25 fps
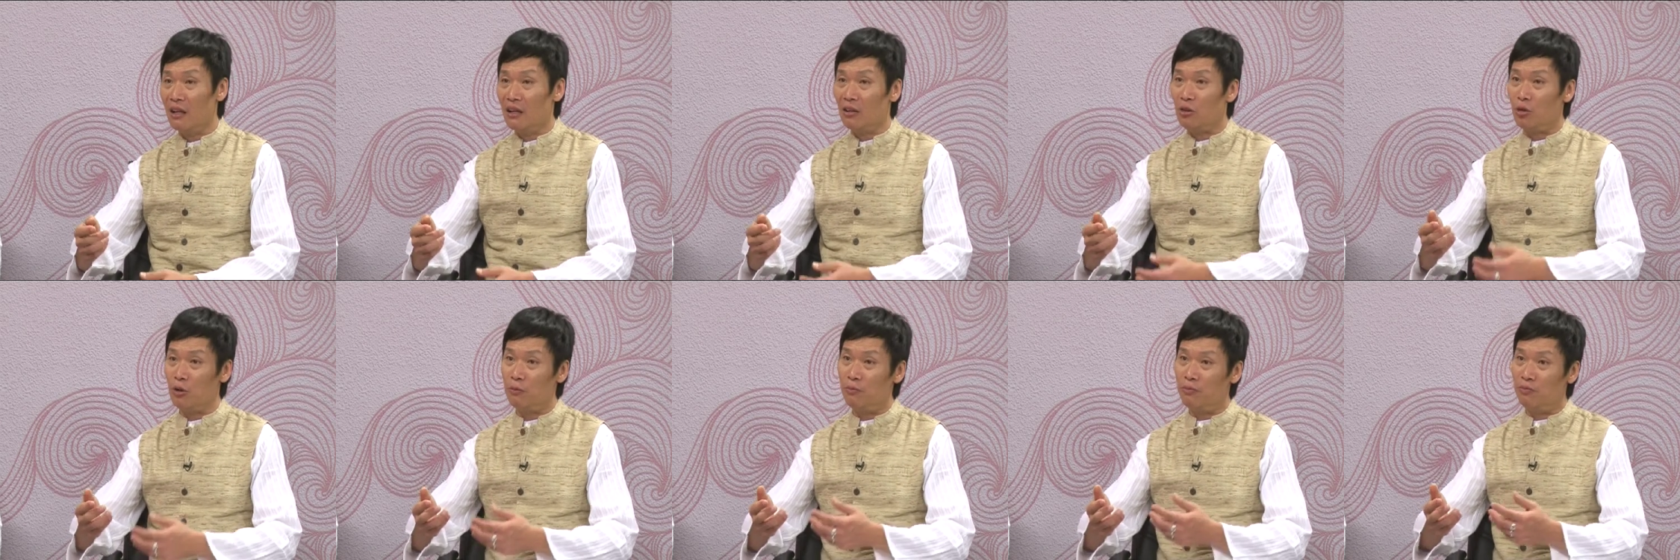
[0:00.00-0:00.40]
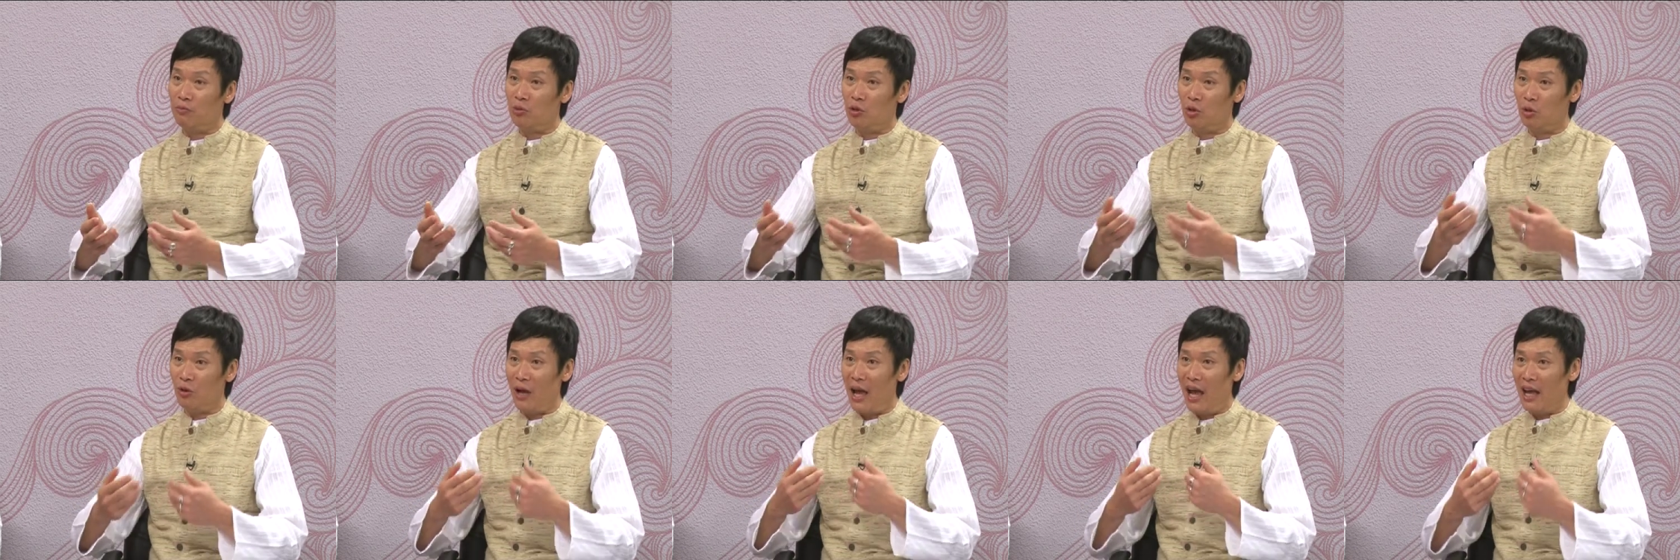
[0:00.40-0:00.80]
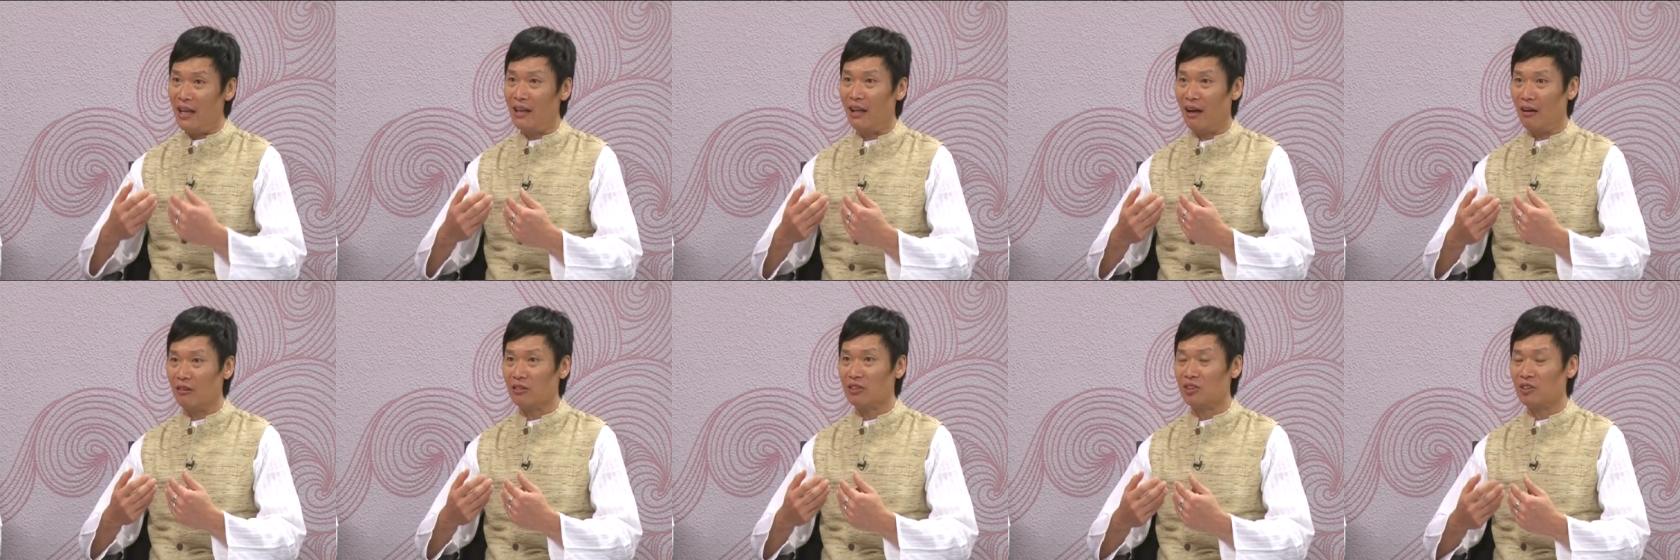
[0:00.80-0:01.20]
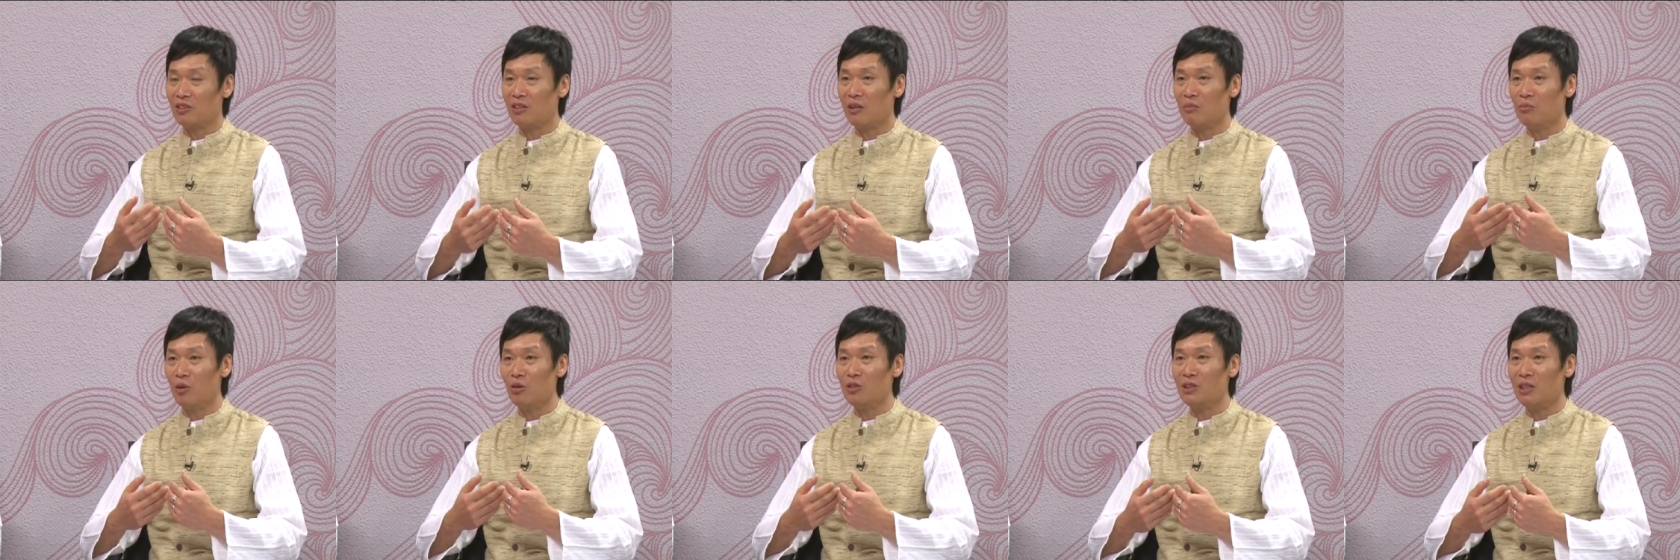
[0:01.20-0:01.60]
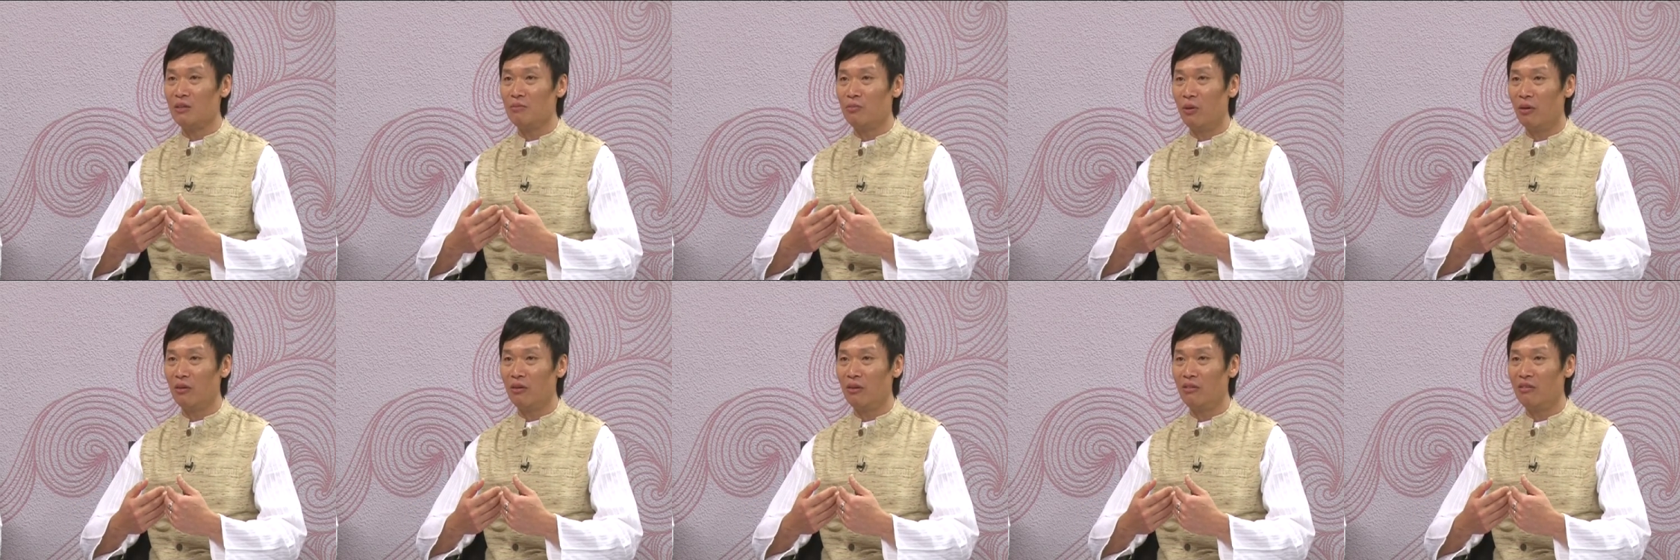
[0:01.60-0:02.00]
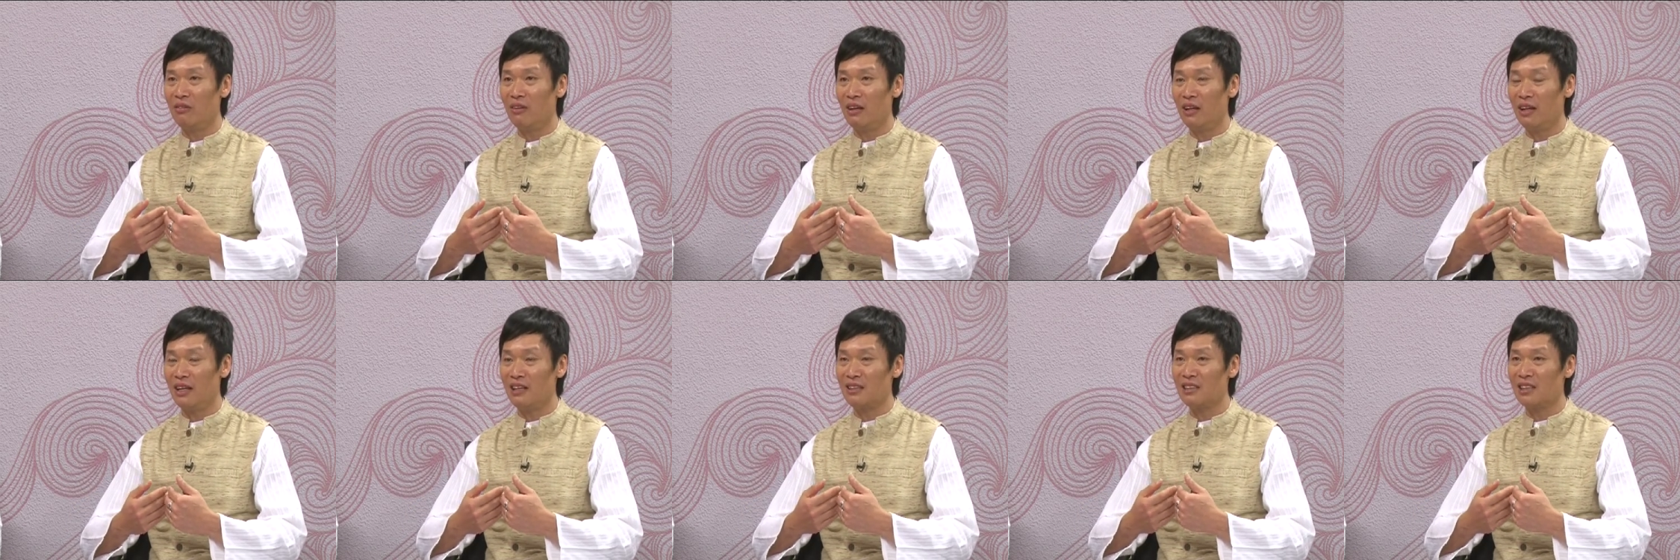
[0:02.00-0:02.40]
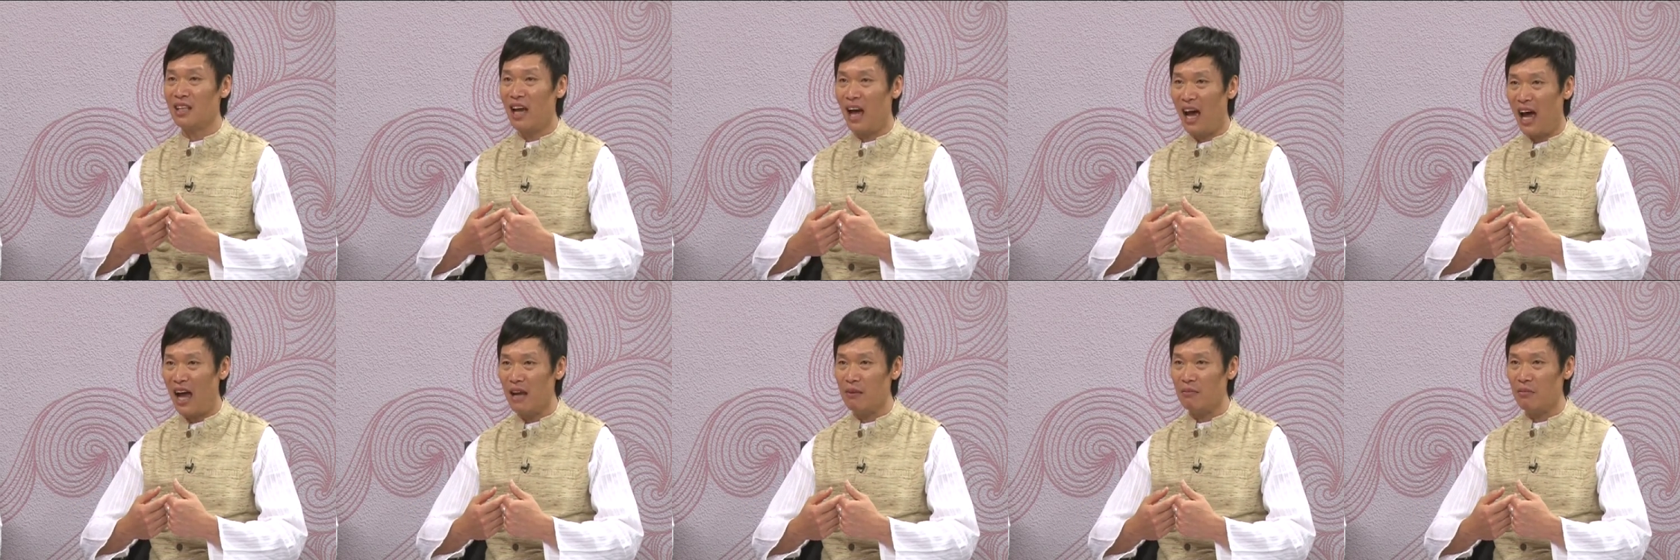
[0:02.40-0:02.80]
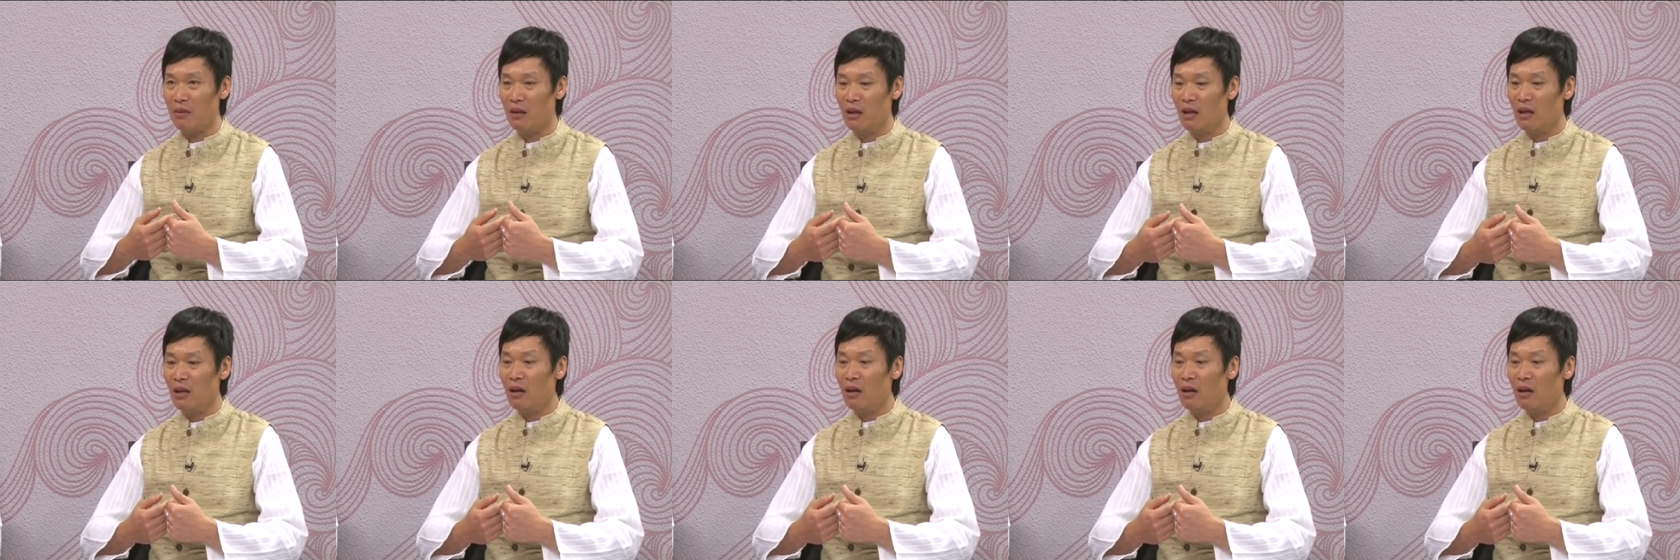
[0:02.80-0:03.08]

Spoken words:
To adults, the most important thing is time.